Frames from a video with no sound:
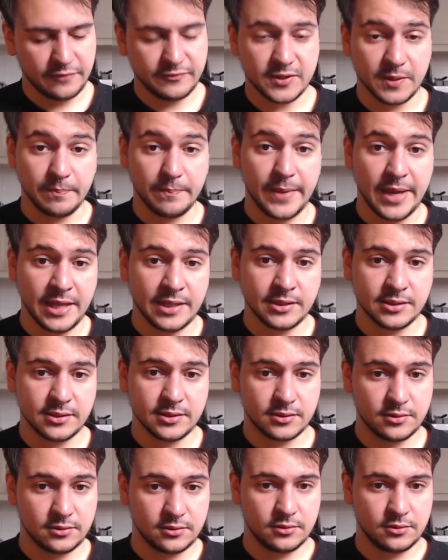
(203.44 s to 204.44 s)
some bends
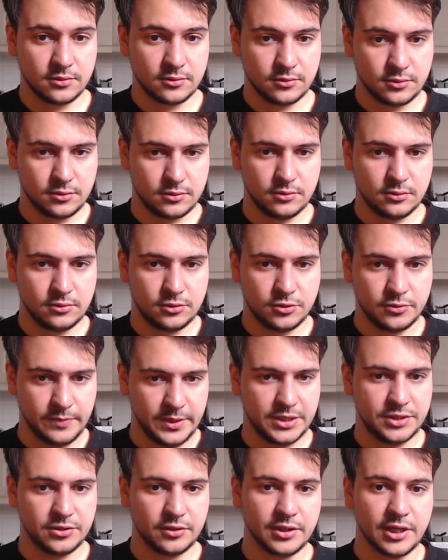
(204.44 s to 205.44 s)
to
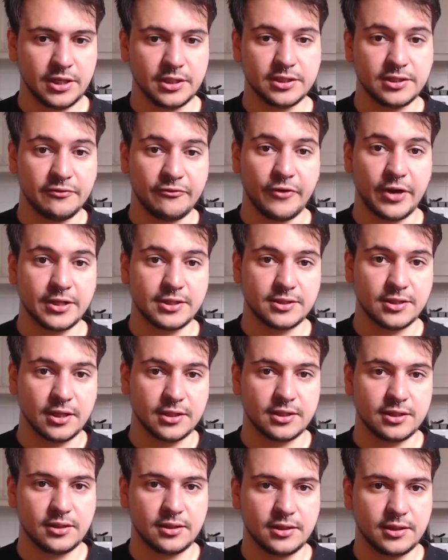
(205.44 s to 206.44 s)
make sure that the fret's
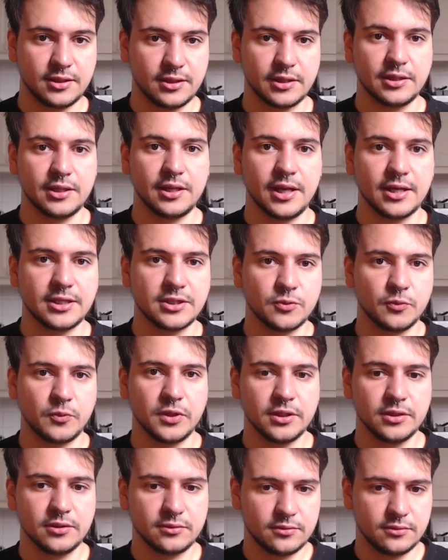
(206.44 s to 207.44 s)
not the next
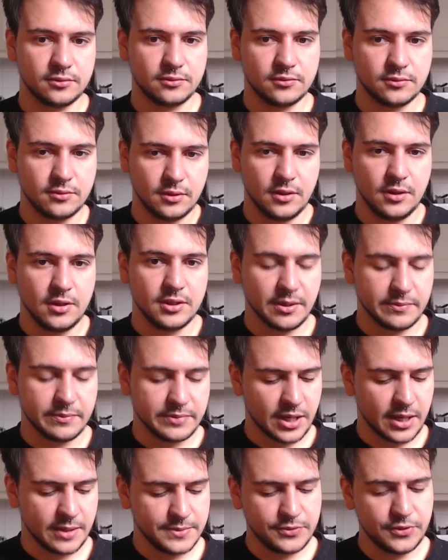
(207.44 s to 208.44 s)
one.
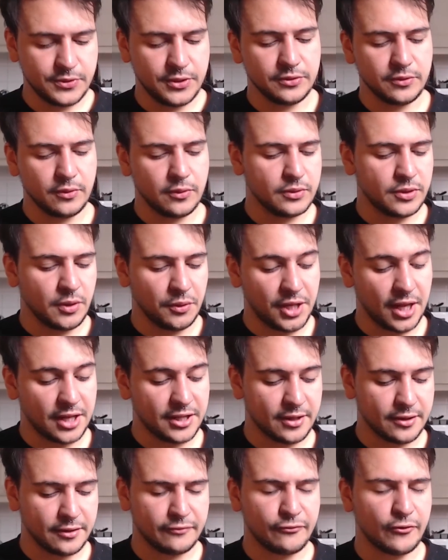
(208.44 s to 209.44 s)
Sometimes you don't get
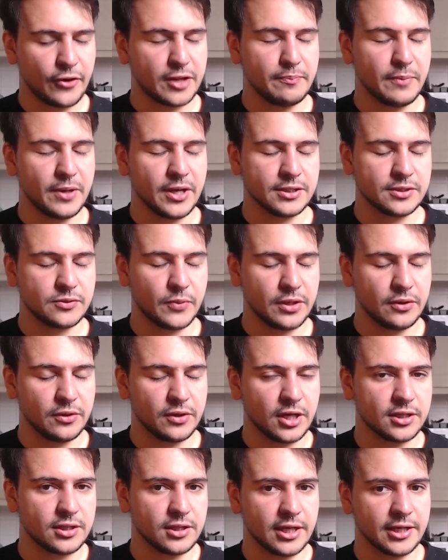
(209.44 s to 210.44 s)
the fret buzz when you
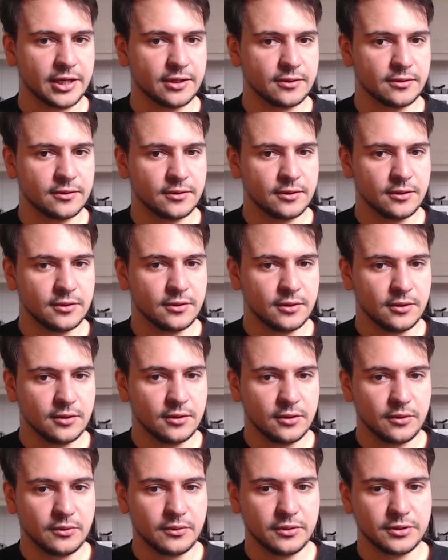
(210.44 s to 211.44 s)
got like
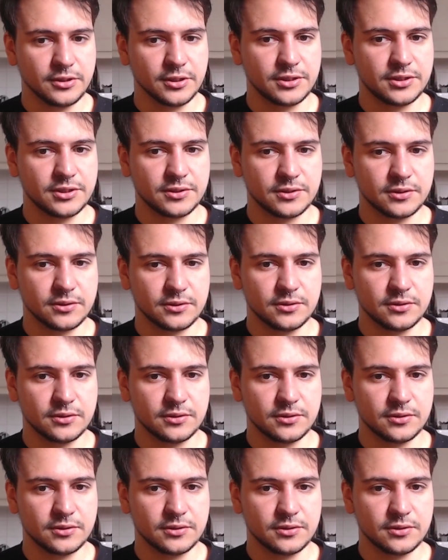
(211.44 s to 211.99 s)
you just